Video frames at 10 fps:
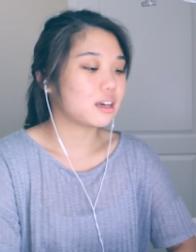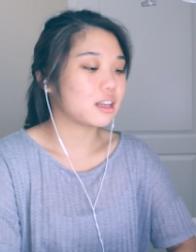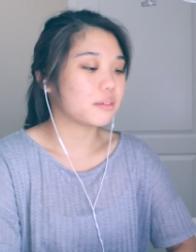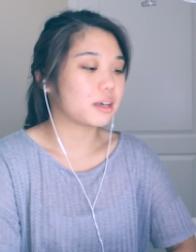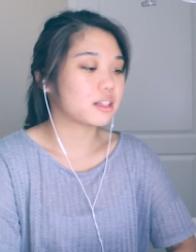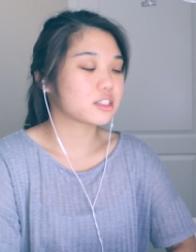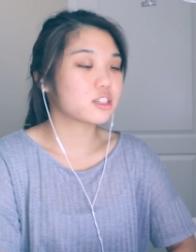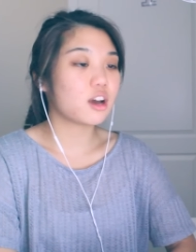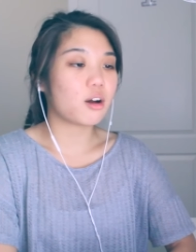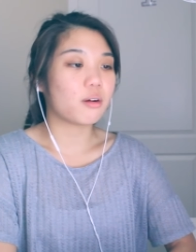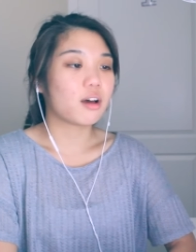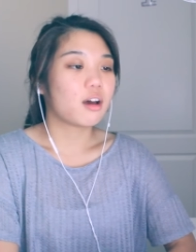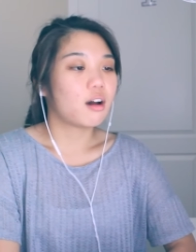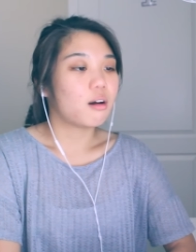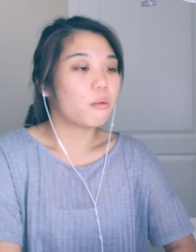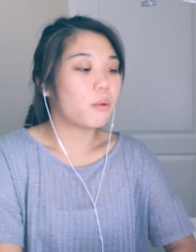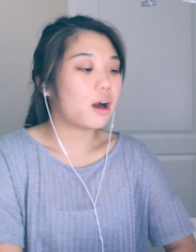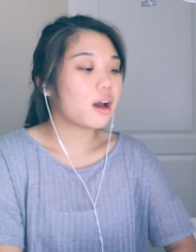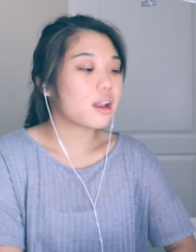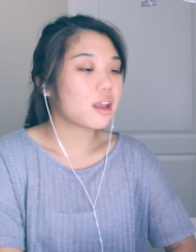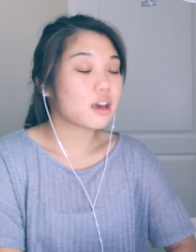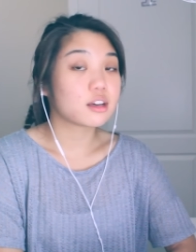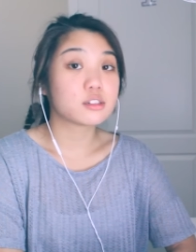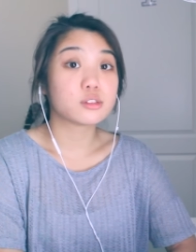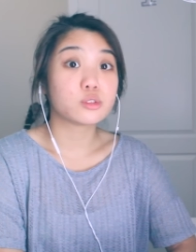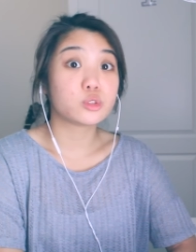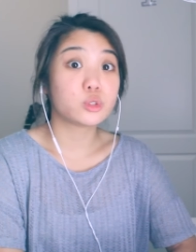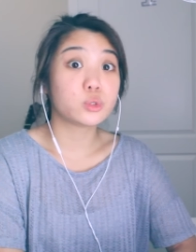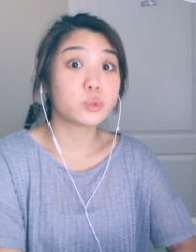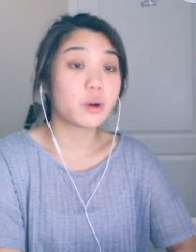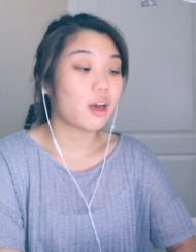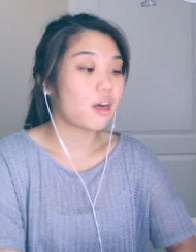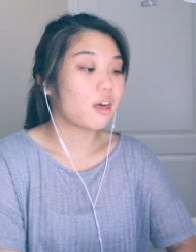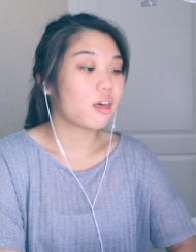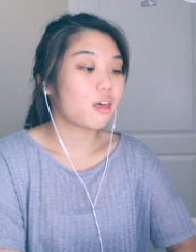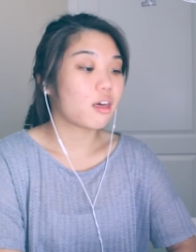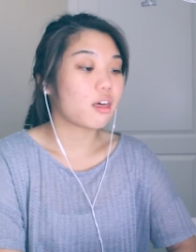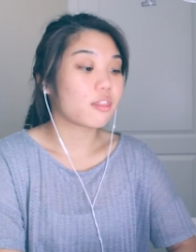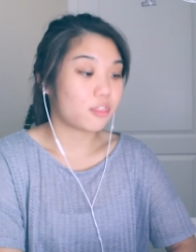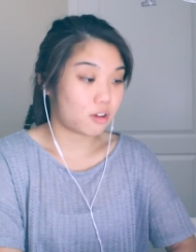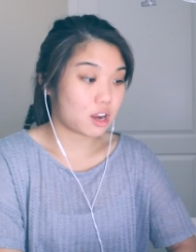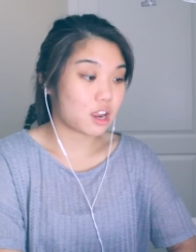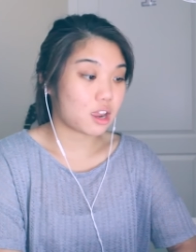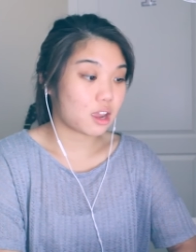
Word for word: Anyway, let's go. One, two, three.